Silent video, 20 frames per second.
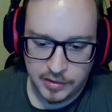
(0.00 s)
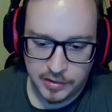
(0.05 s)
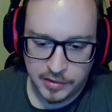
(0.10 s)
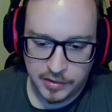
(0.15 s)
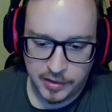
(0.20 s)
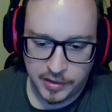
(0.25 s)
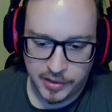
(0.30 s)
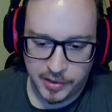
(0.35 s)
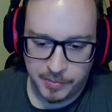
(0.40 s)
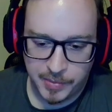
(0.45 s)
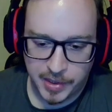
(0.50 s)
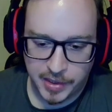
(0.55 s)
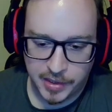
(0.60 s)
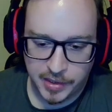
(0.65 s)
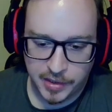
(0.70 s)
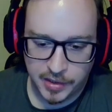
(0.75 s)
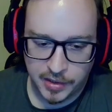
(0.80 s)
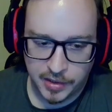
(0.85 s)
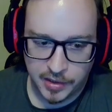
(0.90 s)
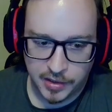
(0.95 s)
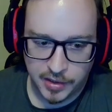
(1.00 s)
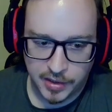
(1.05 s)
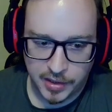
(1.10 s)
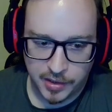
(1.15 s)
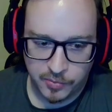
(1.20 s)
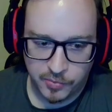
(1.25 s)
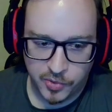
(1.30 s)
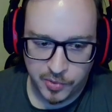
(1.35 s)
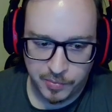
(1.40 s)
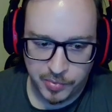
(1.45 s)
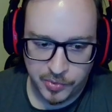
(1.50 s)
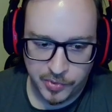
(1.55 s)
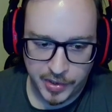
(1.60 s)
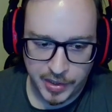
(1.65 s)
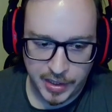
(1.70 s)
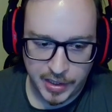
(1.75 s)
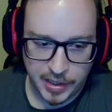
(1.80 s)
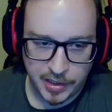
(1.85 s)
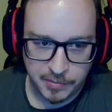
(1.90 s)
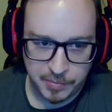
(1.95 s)
I think I make it,
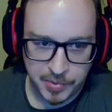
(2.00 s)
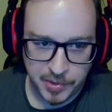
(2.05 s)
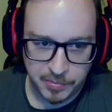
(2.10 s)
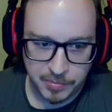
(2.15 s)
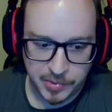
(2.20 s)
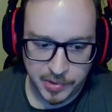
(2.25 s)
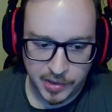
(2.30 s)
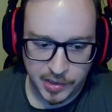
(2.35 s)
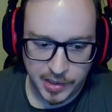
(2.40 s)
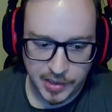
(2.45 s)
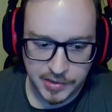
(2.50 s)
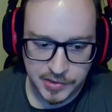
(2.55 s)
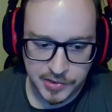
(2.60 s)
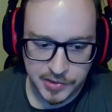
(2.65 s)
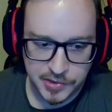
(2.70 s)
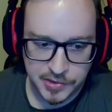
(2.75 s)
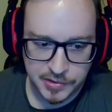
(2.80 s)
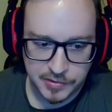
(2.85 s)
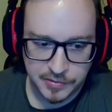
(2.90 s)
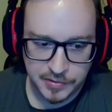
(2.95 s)
1.8 big blinds.